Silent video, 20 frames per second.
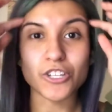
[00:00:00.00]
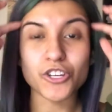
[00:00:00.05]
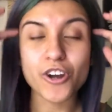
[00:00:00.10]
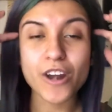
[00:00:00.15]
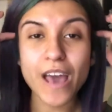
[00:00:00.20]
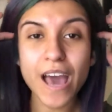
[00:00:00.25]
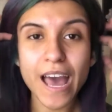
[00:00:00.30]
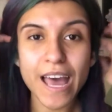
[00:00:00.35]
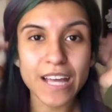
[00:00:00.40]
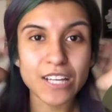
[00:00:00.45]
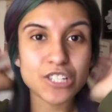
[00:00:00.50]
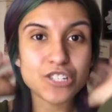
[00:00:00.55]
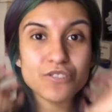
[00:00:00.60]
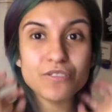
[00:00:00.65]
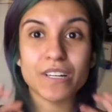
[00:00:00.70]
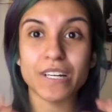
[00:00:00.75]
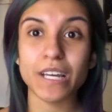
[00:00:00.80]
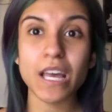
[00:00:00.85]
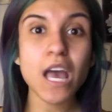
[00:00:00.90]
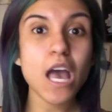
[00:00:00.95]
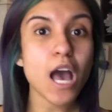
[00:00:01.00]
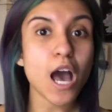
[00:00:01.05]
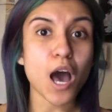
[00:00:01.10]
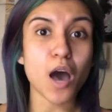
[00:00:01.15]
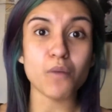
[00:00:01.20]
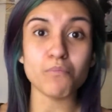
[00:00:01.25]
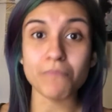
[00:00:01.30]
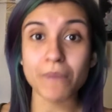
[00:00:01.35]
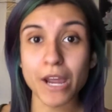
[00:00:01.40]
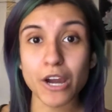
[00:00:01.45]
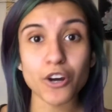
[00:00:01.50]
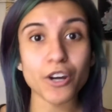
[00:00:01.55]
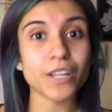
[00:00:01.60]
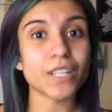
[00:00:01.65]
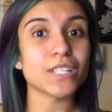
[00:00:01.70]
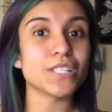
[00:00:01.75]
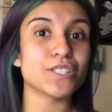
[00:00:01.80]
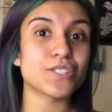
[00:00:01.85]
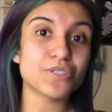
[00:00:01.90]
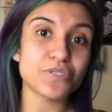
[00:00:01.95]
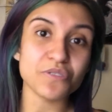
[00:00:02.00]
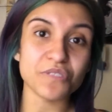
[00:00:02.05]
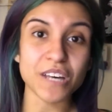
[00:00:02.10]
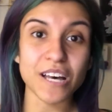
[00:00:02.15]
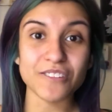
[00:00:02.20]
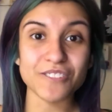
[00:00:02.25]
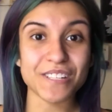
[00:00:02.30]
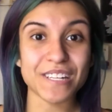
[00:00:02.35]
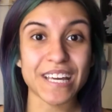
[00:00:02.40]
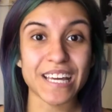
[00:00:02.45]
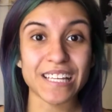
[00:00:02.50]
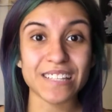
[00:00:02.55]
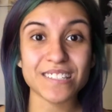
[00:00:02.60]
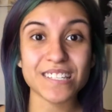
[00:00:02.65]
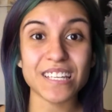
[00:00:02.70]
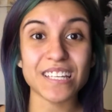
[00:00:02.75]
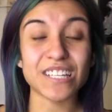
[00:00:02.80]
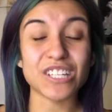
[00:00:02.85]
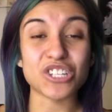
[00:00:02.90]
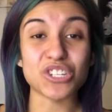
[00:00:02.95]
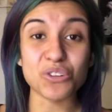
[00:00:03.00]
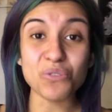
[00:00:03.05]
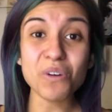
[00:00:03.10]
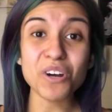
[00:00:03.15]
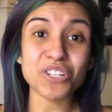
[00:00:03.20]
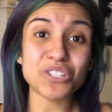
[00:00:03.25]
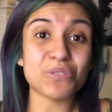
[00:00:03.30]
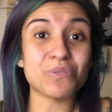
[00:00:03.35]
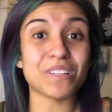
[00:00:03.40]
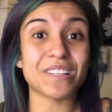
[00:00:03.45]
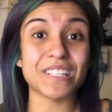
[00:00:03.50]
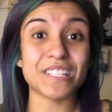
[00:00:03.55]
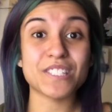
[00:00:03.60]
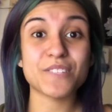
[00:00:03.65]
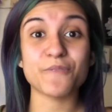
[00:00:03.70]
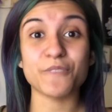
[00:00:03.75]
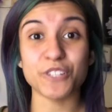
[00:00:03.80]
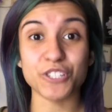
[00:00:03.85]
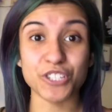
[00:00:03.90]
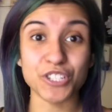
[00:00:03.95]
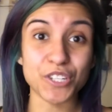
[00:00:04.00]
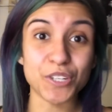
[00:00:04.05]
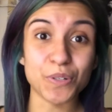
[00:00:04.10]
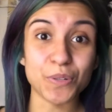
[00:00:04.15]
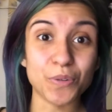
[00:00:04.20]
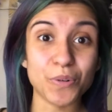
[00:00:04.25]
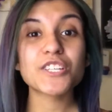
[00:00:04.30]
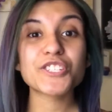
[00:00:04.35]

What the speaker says: You're not entering America's 2018. You are doing this for you.